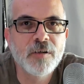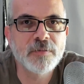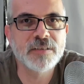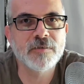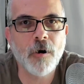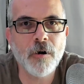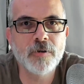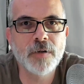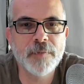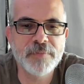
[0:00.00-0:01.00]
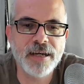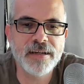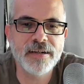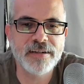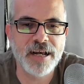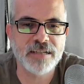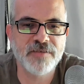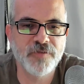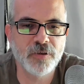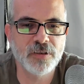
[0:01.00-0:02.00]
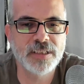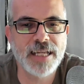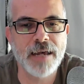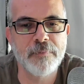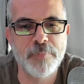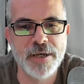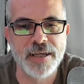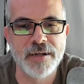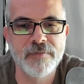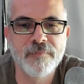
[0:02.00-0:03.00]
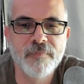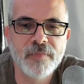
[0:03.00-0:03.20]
which is auto-update-full.bin.